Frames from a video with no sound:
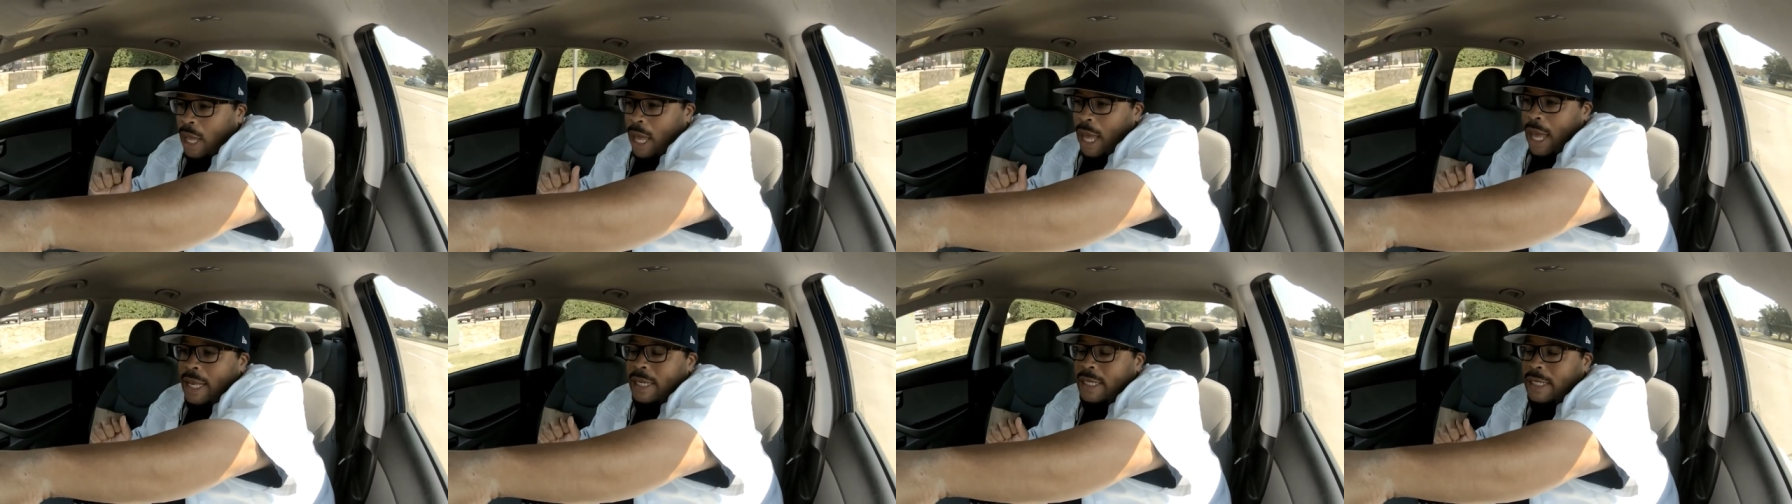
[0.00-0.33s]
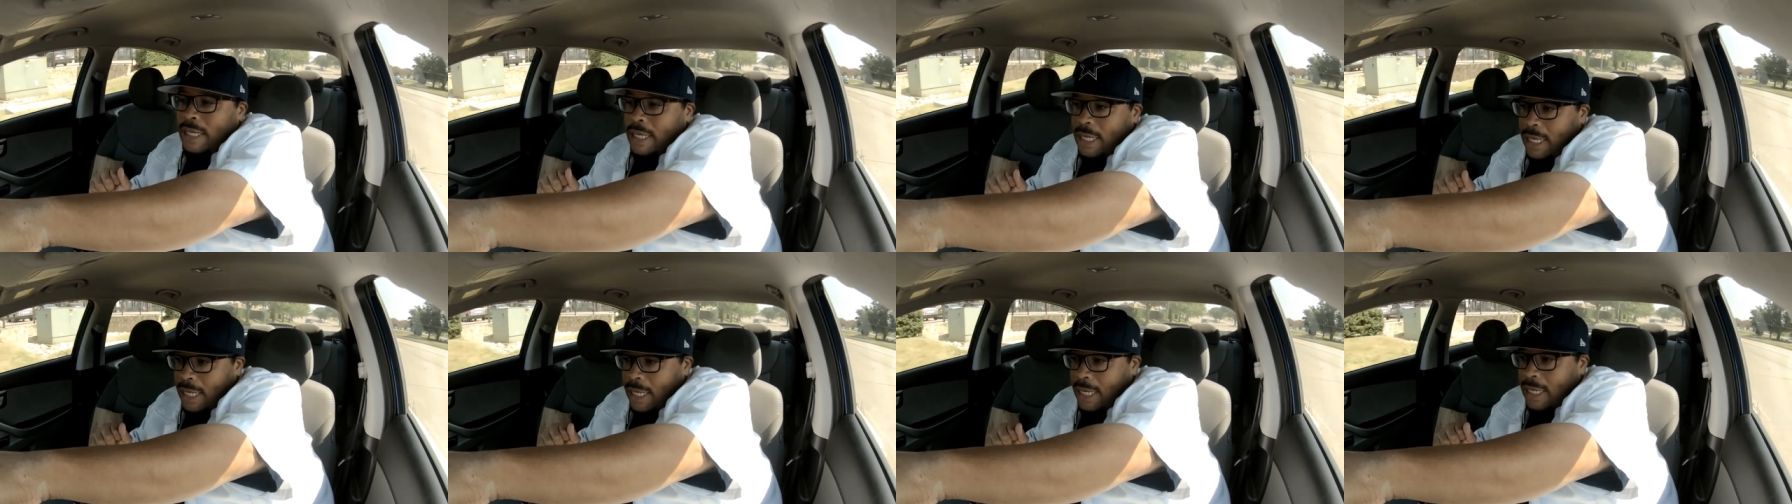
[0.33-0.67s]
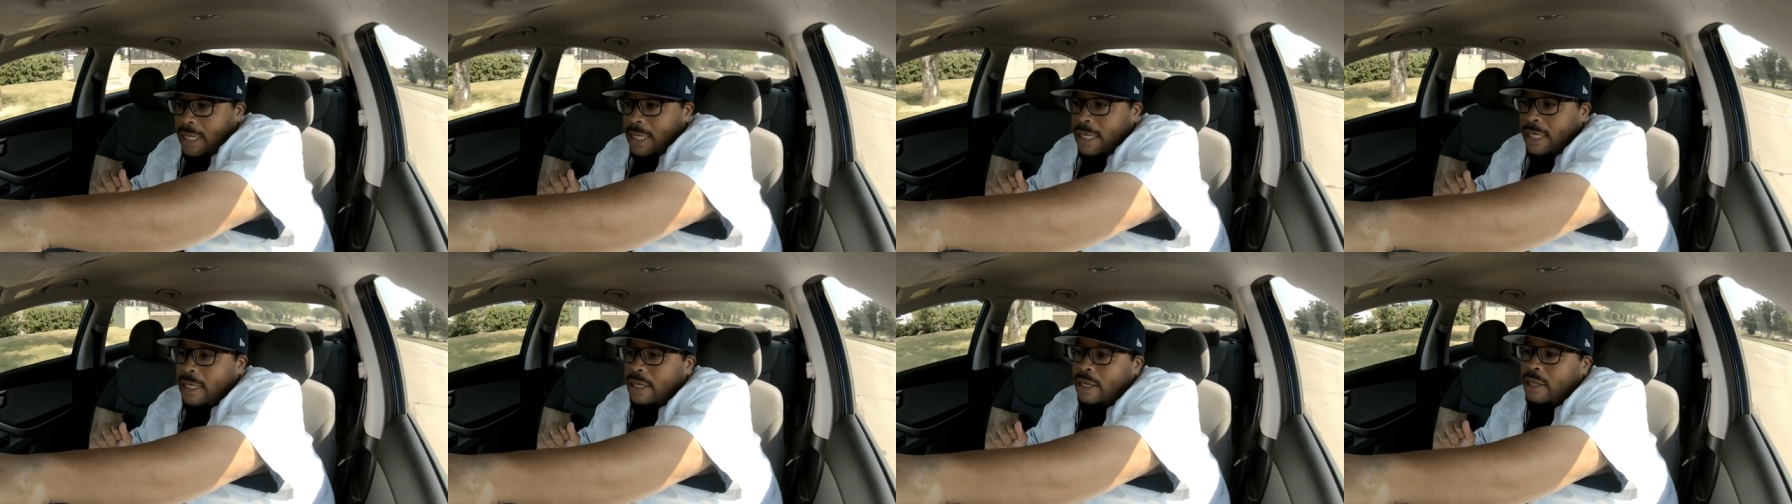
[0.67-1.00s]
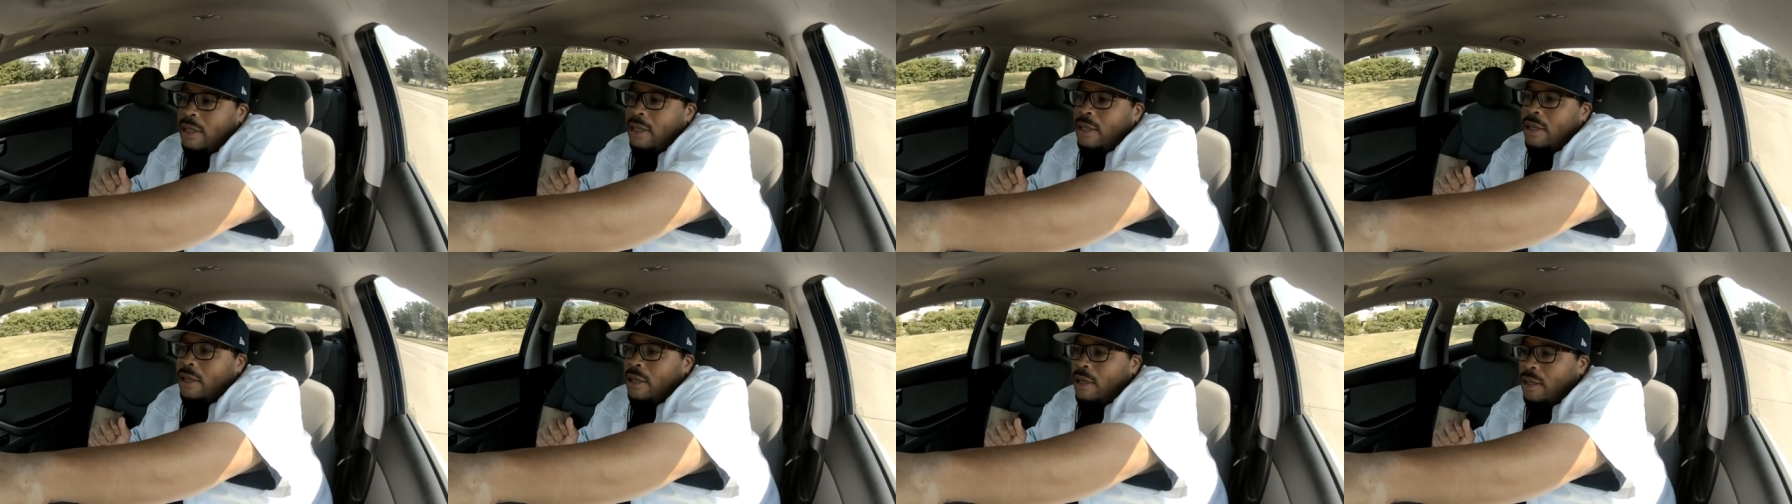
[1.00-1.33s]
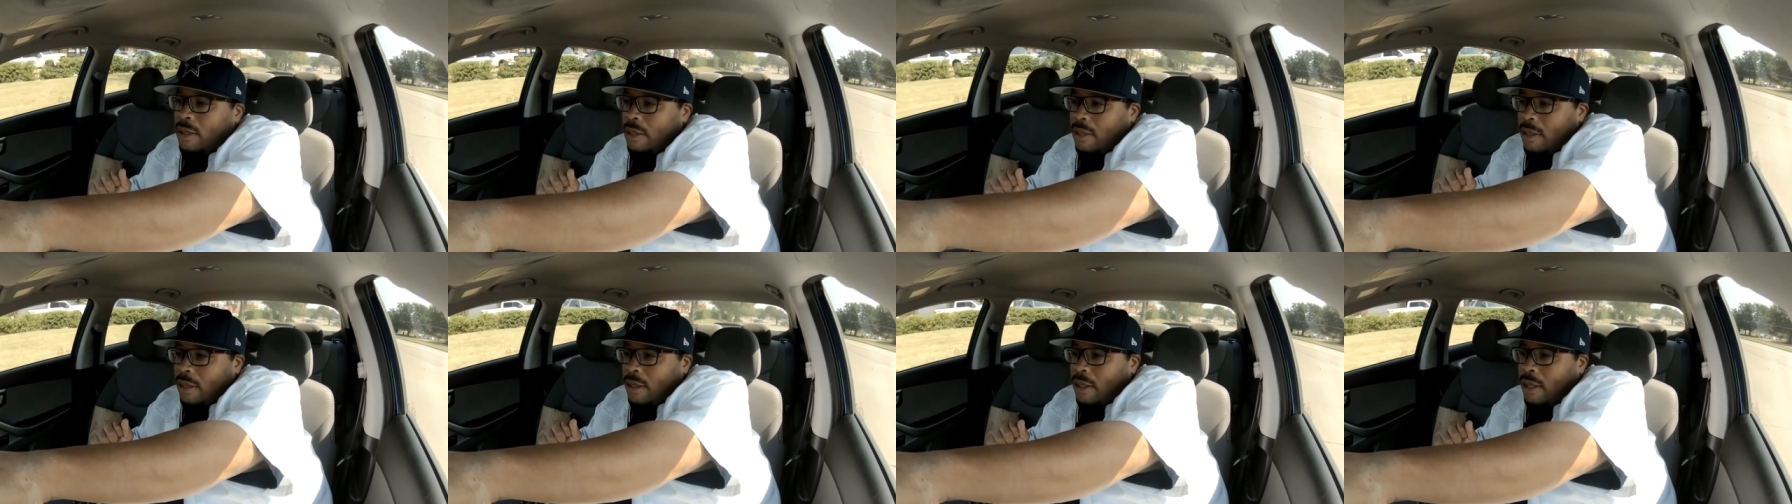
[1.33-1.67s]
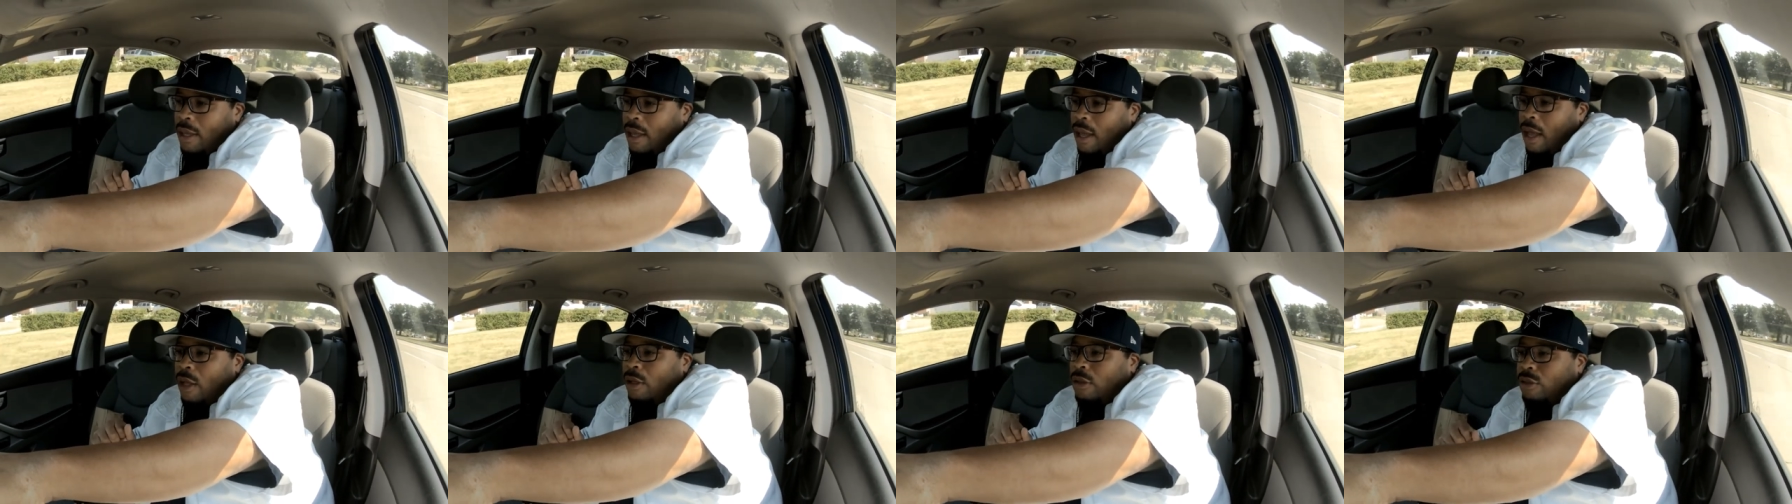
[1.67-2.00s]
I did
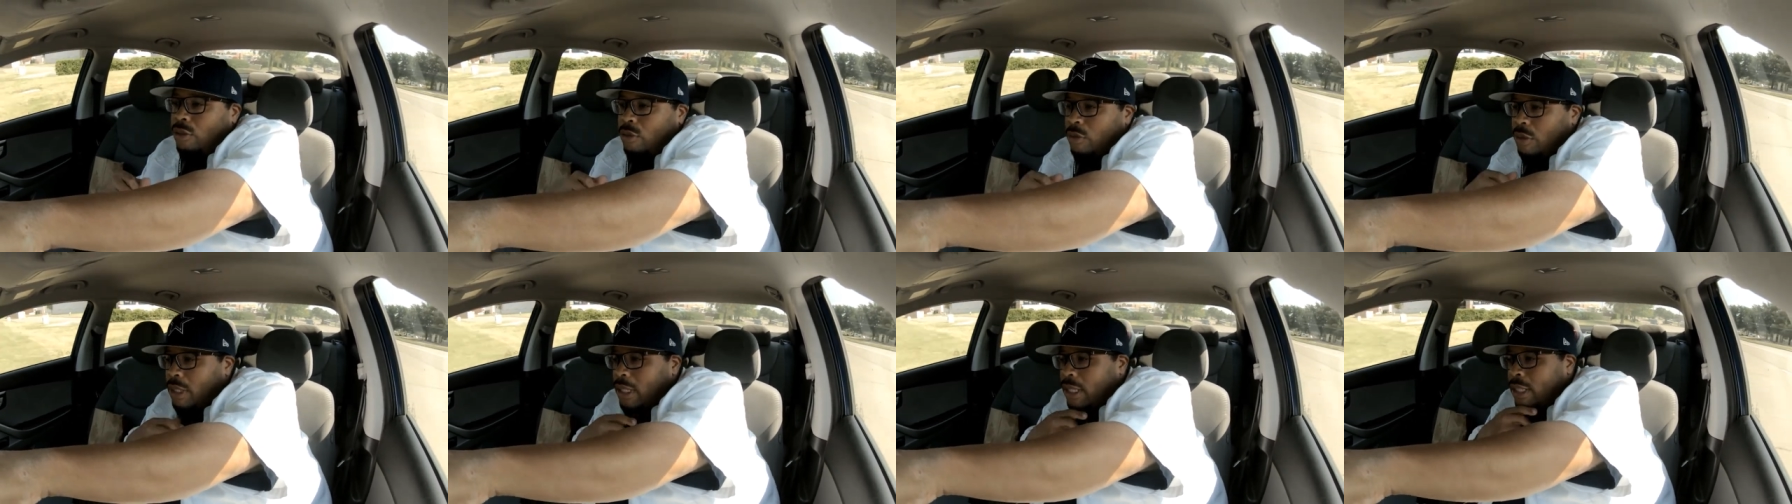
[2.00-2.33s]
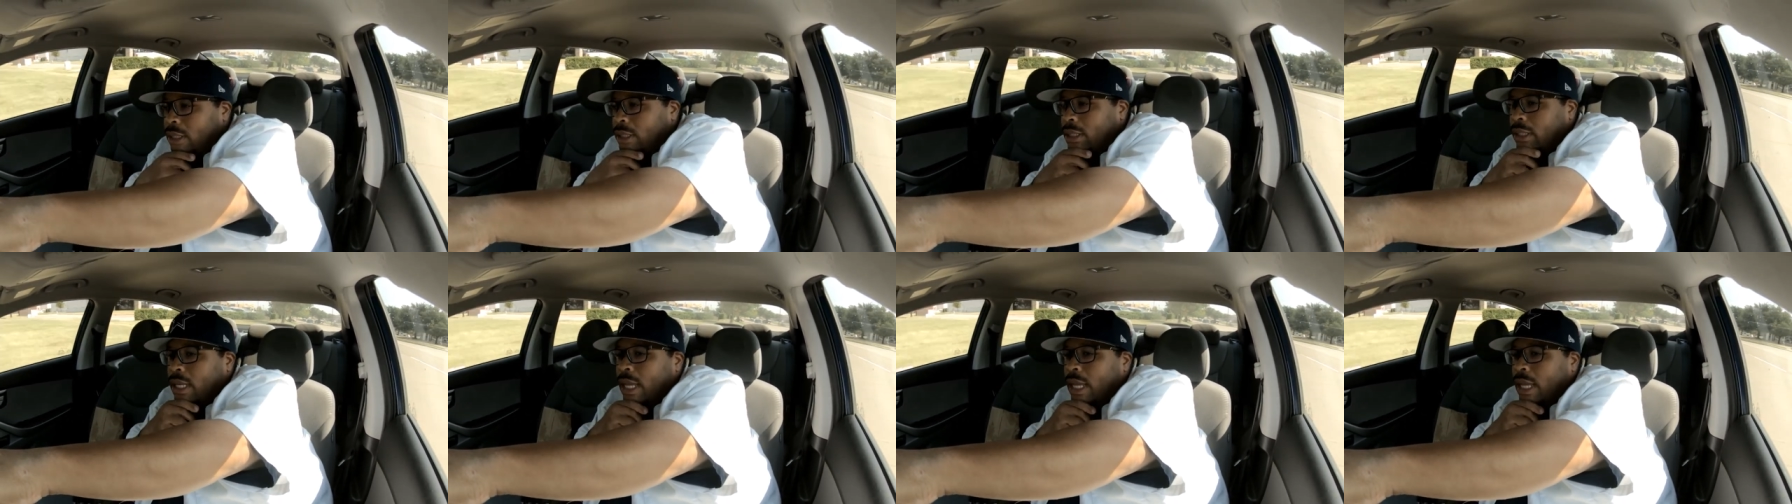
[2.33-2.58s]
also get